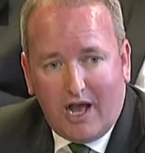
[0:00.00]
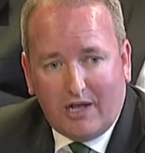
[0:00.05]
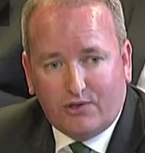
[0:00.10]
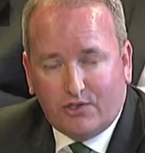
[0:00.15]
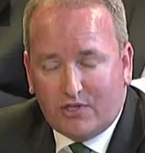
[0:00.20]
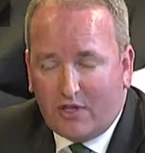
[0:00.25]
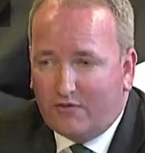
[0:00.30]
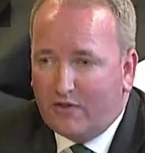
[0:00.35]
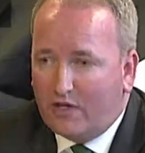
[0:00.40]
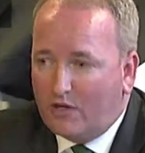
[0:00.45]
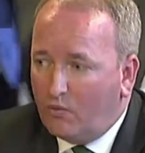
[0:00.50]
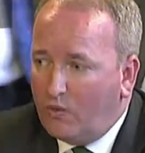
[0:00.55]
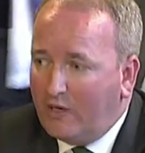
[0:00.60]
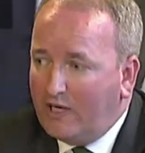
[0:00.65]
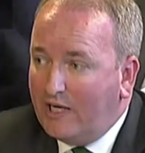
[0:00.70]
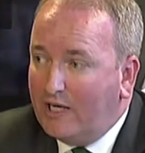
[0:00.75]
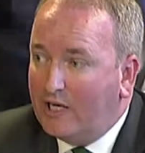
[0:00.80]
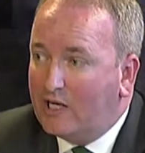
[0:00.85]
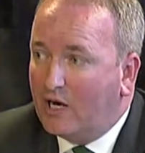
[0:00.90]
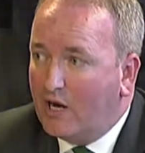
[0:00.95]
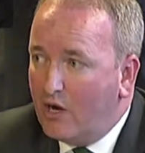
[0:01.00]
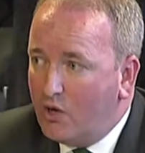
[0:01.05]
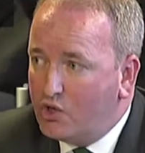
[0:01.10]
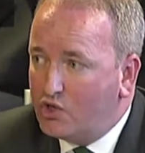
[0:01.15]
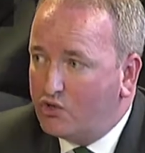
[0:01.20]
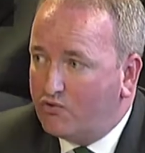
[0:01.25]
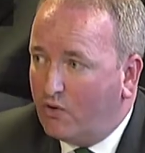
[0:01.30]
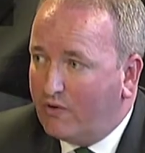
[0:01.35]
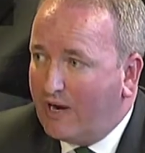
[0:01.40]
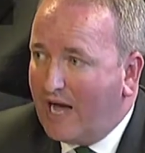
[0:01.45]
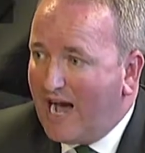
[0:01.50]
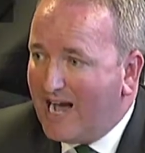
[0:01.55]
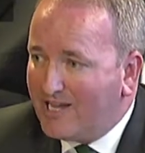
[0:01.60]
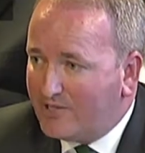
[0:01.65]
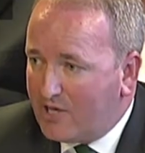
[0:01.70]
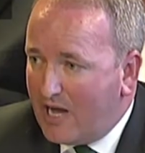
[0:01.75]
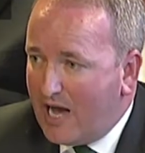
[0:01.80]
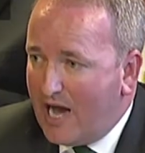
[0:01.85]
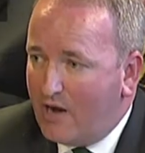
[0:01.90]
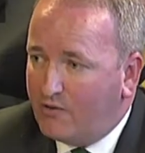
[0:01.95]
way in which a
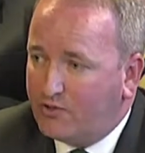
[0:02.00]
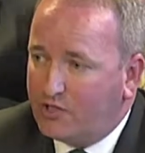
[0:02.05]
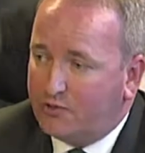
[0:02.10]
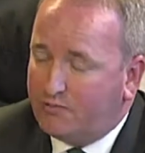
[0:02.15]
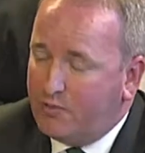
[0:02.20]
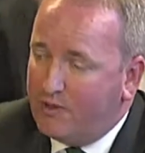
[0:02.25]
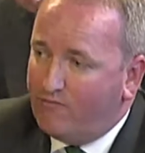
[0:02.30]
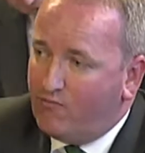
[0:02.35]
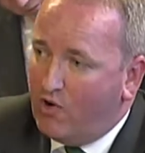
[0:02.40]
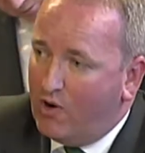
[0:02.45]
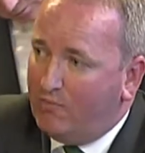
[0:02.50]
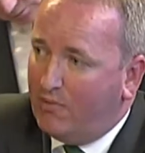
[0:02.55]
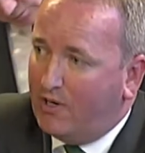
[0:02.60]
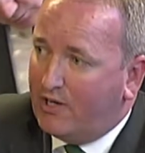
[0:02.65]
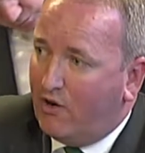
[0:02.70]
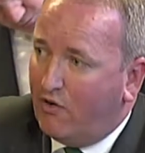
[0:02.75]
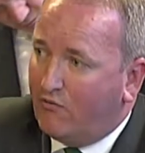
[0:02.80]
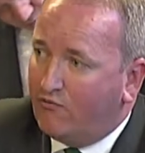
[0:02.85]
backbencher could bring